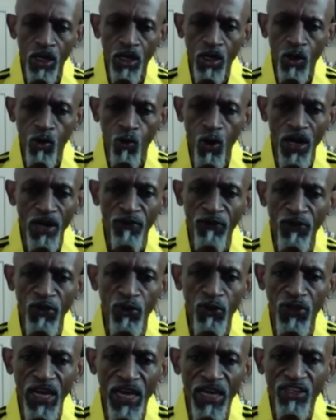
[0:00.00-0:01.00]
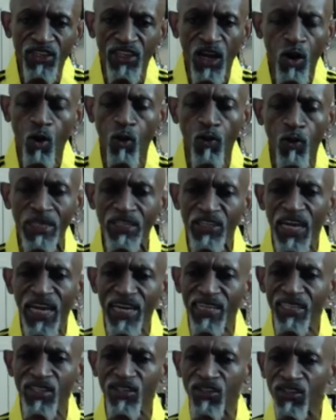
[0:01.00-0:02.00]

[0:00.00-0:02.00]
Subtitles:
quite a few things. I always had this